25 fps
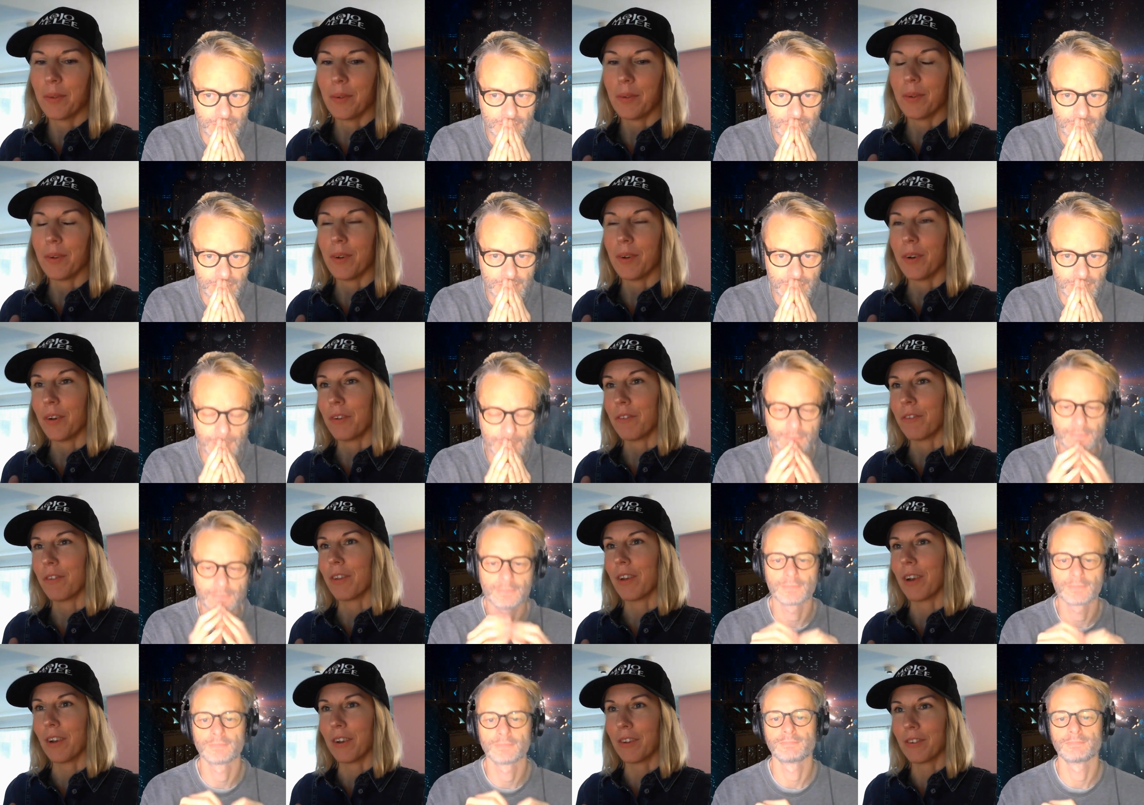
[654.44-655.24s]
Speaker 1: or
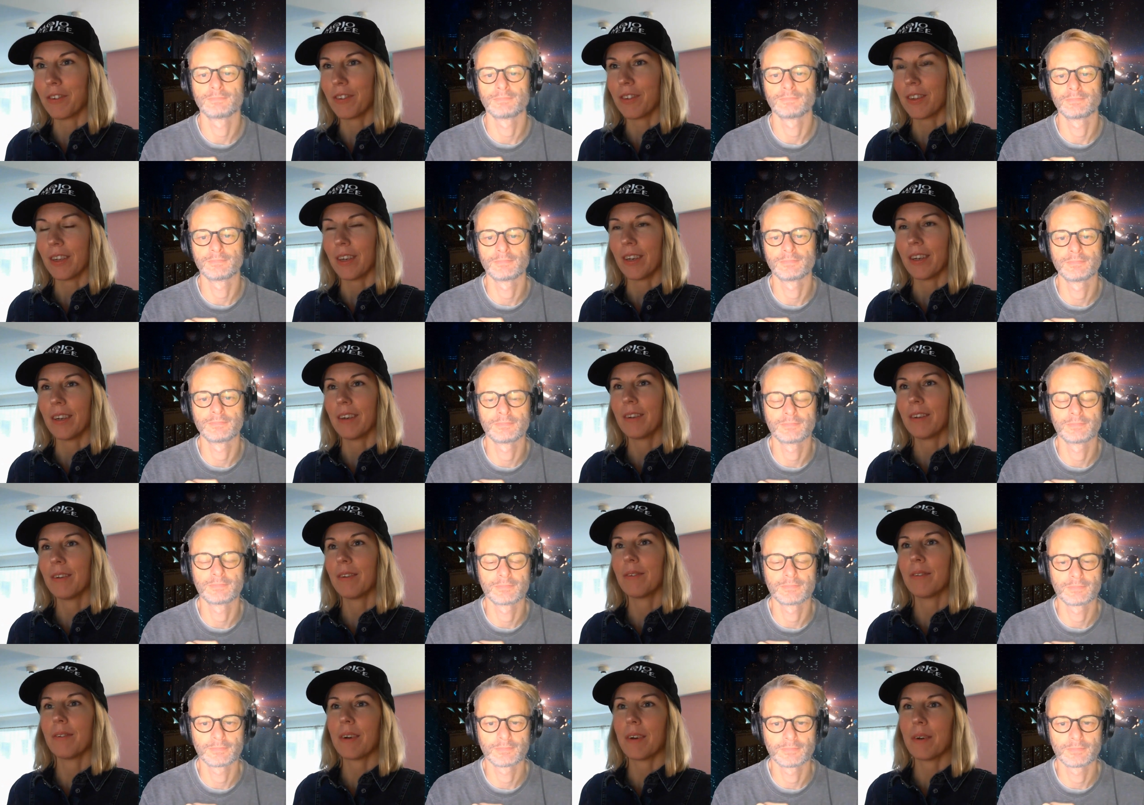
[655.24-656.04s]
over the last year,
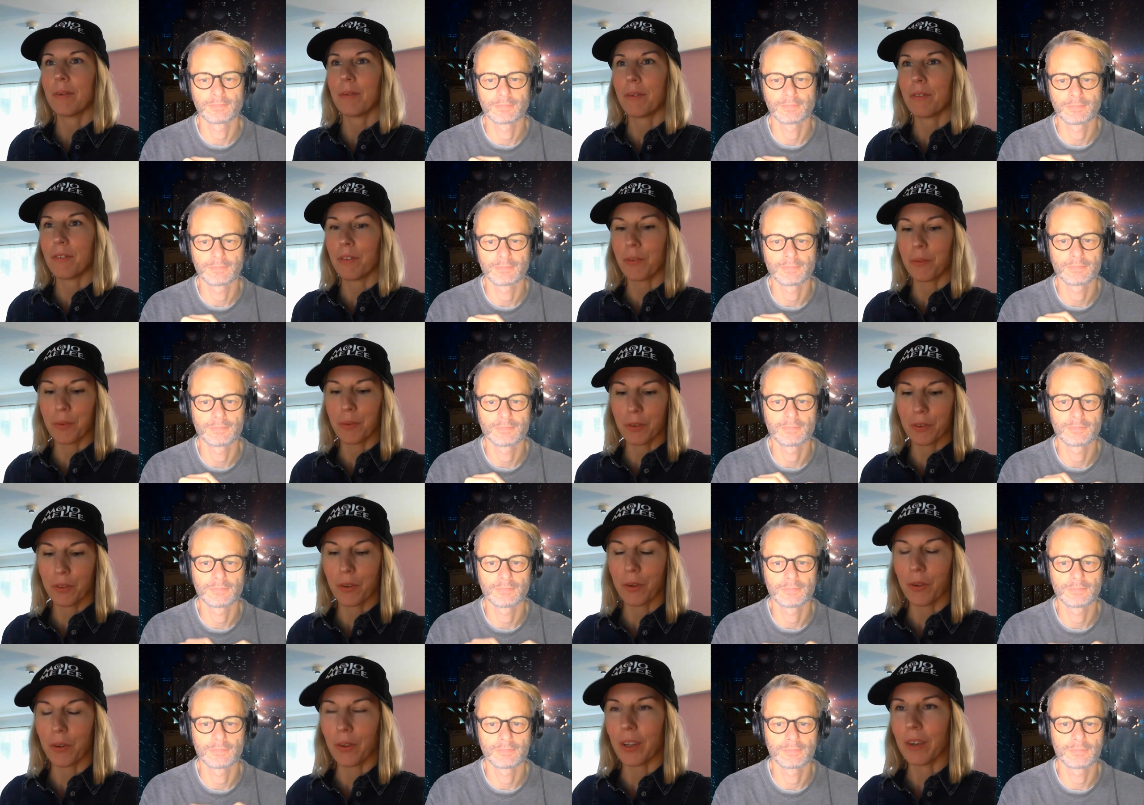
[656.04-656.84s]
however you want
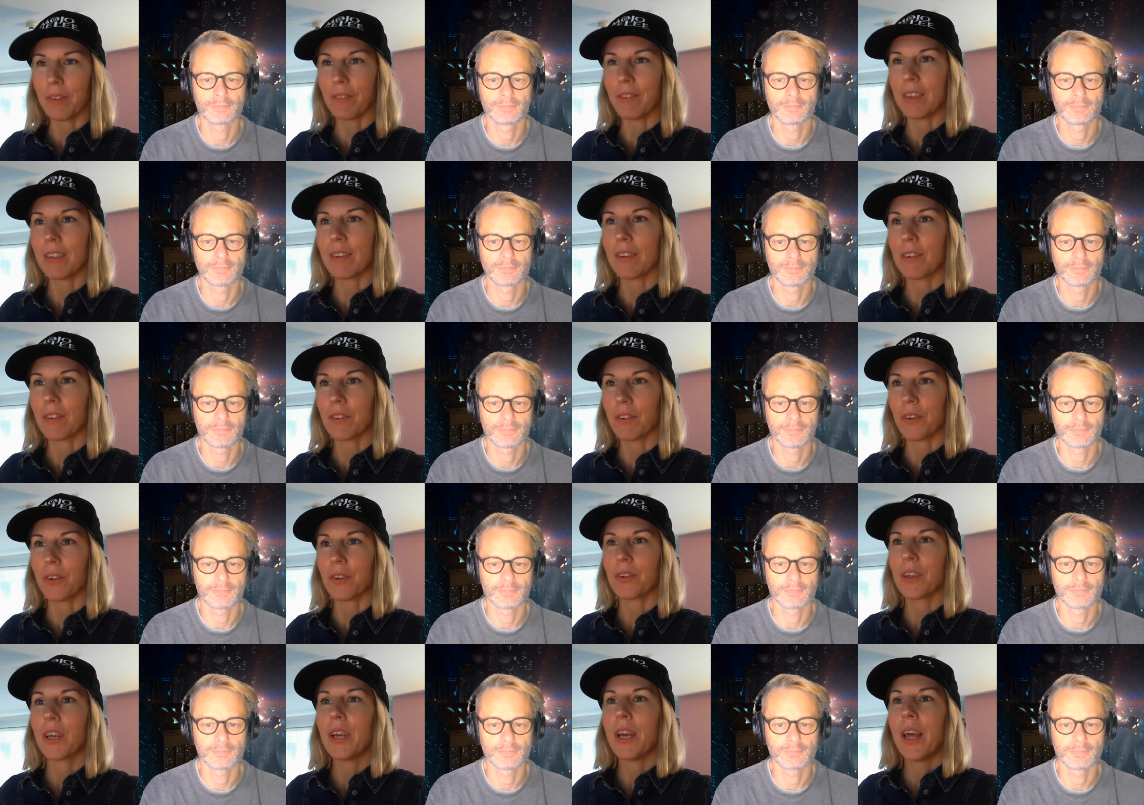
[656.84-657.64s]
to call that recent or
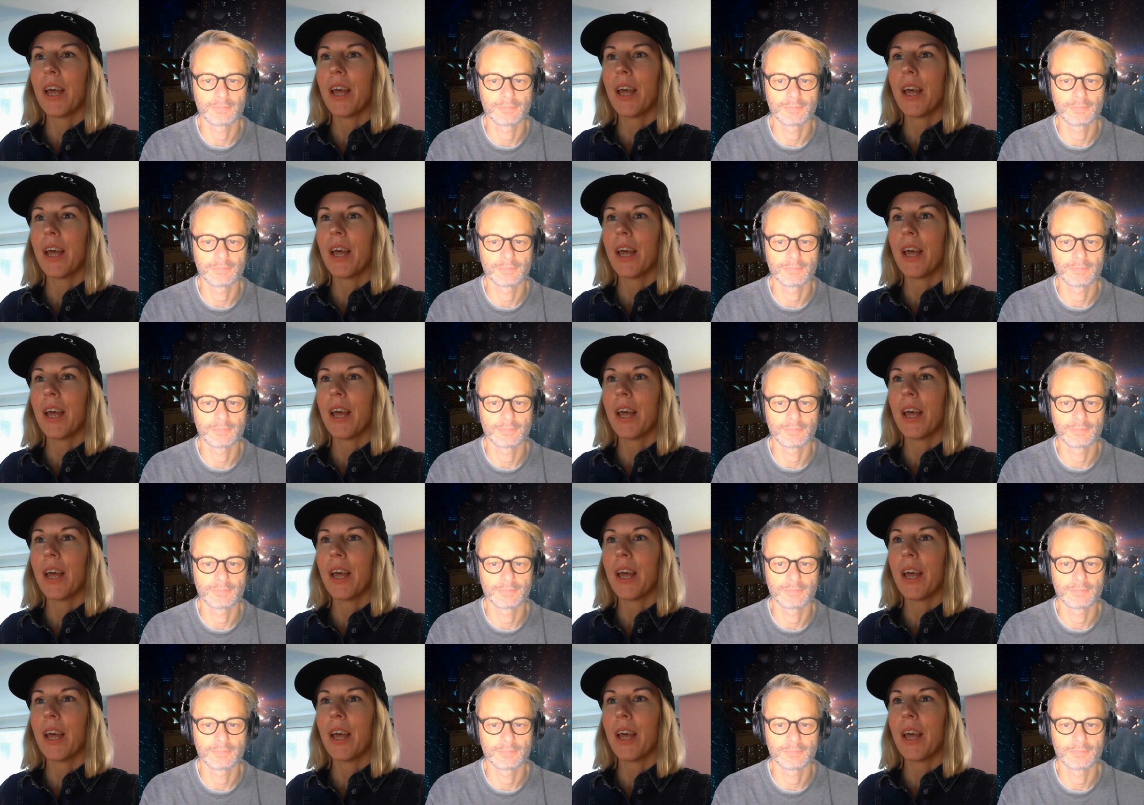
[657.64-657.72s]
not,